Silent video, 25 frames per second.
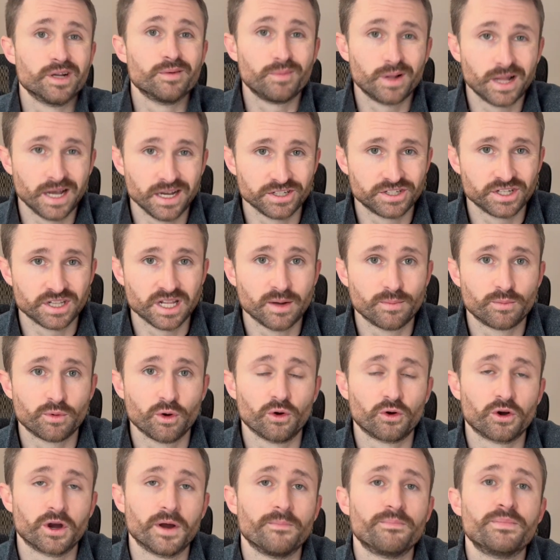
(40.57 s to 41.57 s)
applying to that
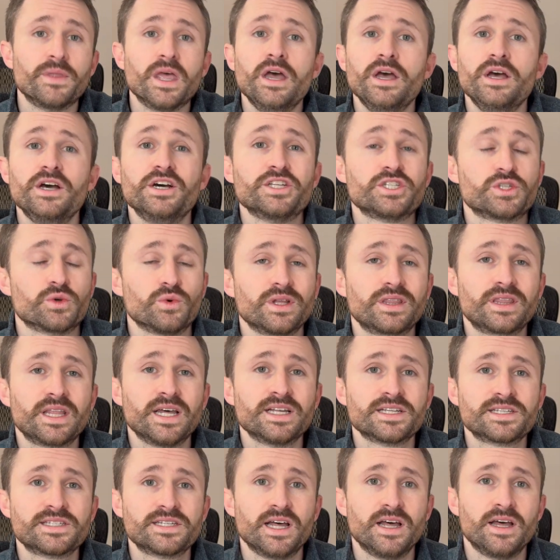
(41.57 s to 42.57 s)
program. So with
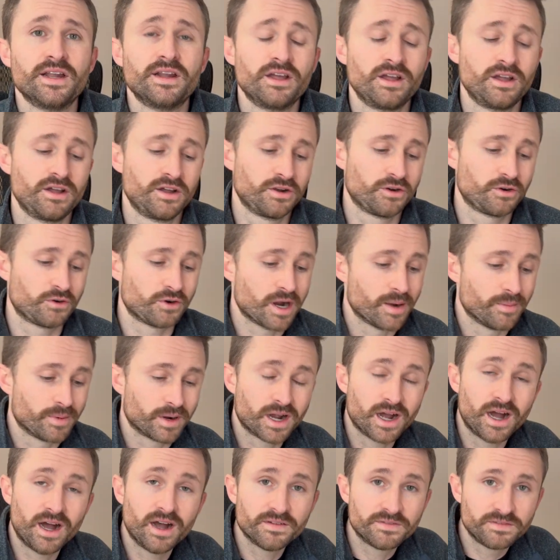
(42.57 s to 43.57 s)
that said, grab a
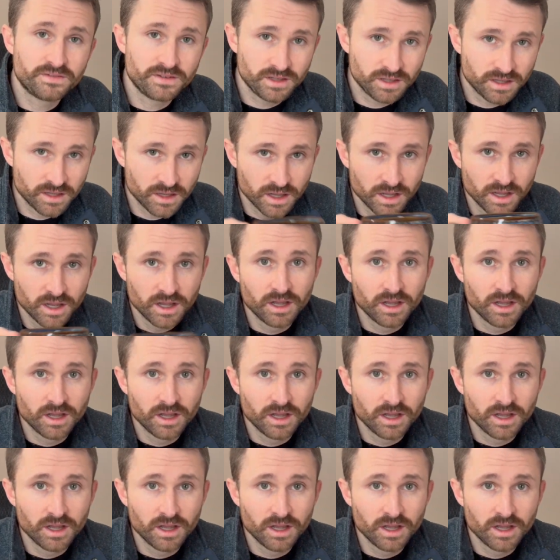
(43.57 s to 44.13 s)
coffee,